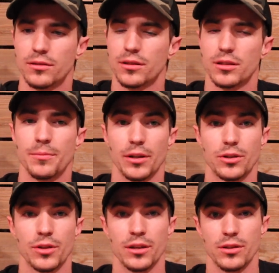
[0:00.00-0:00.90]
Just about
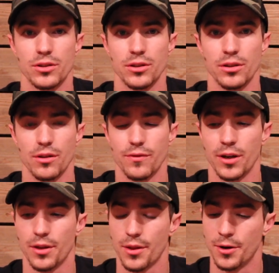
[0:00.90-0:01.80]
to transition into the
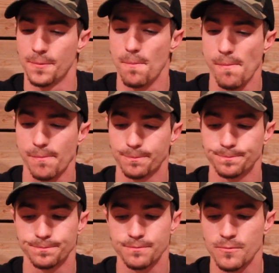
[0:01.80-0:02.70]
final third.
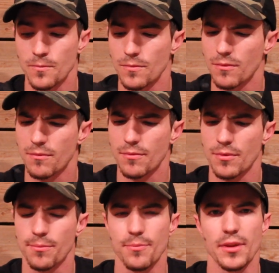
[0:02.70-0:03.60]

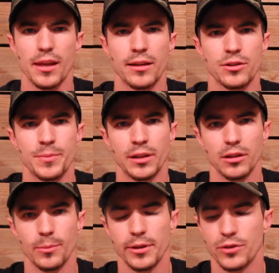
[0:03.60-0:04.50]
And there's been a
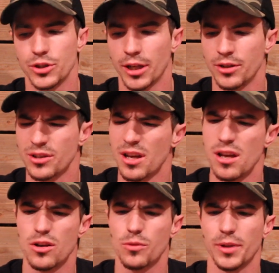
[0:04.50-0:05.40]
little bit of a change.
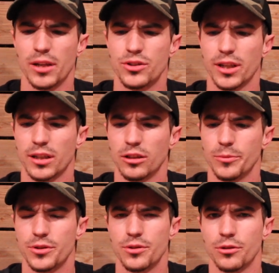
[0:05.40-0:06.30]
Normally I check in a
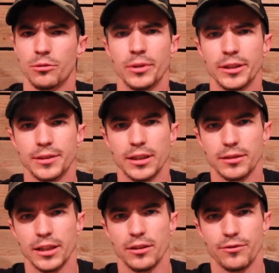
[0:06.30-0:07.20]
little bit sooner, but
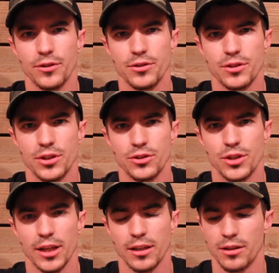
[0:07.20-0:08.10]
that kind of first
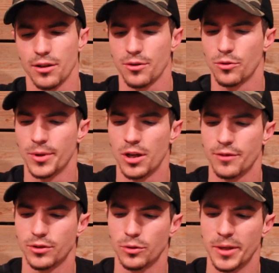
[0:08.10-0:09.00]
check in there threw me
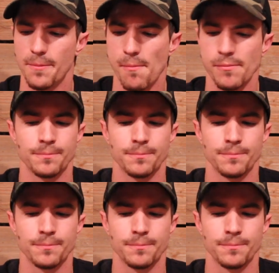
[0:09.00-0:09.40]
off a little bit.